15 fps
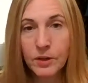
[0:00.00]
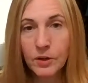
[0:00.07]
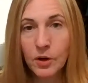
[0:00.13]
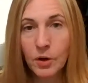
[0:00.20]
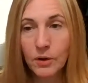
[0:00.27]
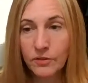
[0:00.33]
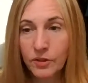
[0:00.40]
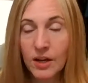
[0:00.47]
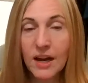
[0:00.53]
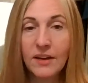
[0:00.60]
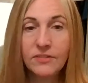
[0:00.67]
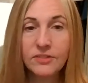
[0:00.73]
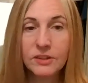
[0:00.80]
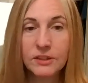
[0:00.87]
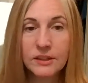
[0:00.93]
if you
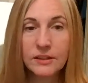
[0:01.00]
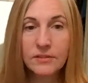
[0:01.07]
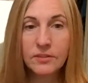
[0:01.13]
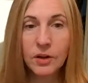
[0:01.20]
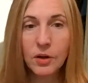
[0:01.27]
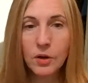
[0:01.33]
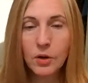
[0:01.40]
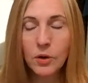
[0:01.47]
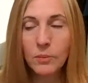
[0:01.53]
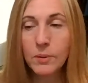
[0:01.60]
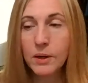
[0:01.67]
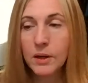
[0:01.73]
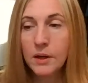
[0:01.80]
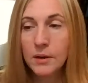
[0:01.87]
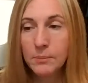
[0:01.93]
have to leave the home
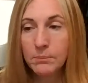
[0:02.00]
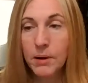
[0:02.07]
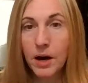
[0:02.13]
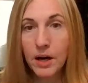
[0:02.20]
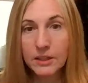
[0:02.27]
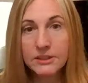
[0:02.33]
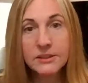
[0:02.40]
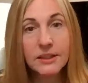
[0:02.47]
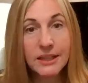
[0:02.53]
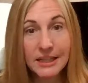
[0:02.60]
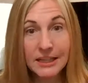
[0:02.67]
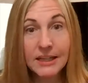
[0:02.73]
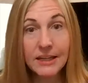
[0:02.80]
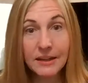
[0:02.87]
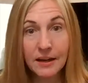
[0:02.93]
box,
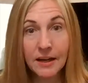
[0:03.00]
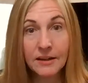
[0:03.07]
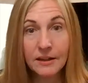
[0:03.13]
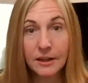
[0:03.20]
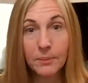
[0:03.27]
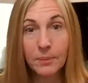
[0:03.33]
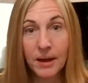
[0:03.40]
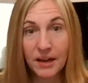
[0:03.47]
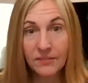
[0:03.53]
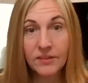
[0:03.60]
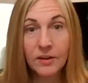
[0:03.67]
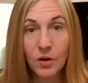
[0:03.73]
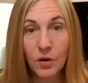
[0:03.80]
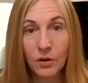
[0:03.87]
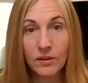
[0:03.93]
he ended up
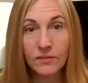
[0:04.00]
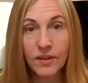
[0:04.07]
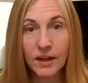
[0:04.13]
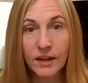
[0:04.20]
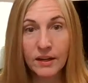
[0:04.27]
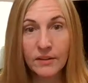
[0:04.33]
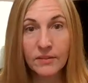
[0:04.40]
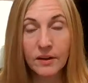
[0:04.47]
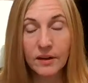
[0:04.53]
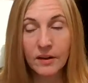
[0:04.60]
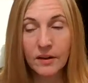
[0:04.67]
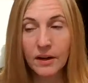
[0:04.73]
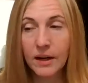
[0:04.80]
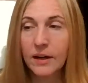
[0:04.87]
having all of that in there.